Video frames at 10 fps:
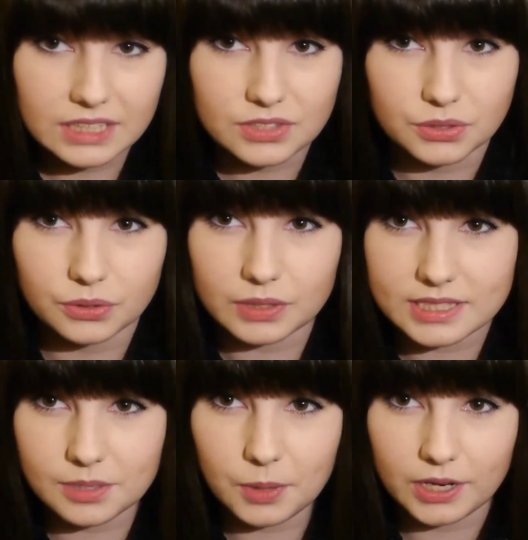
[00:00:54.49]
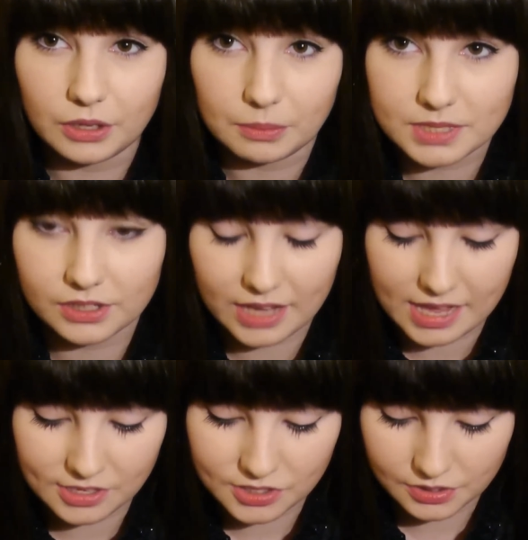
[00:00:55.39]
so it's still pretty new, I'm still
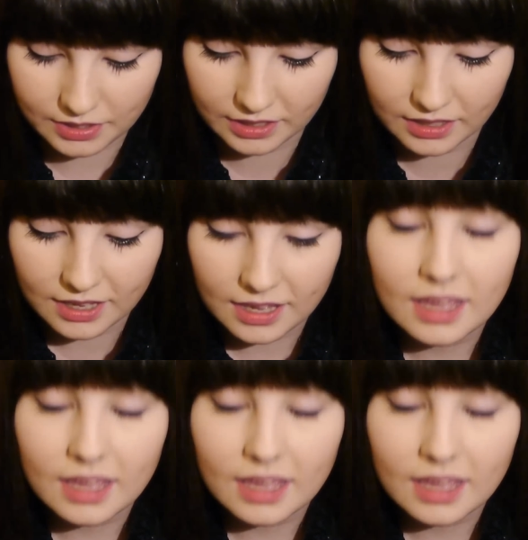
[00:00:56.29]
getting used to it.